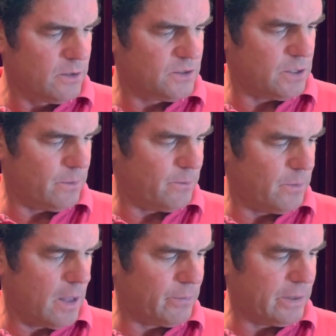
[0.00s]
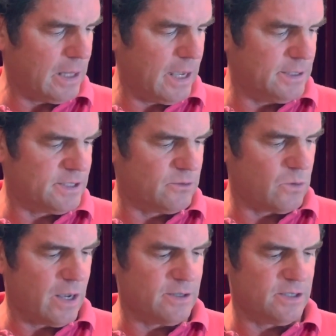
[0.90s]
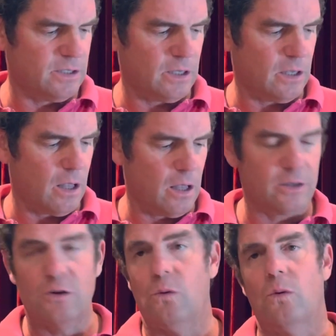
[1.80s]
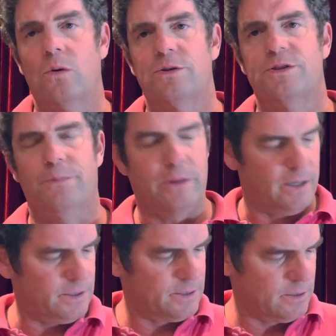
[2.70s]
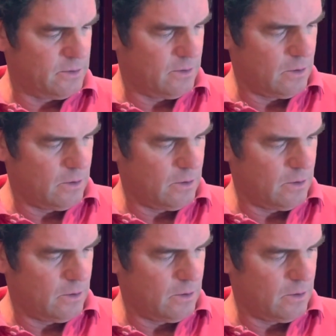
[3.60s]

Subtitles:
to place, and Rousing Encore to place.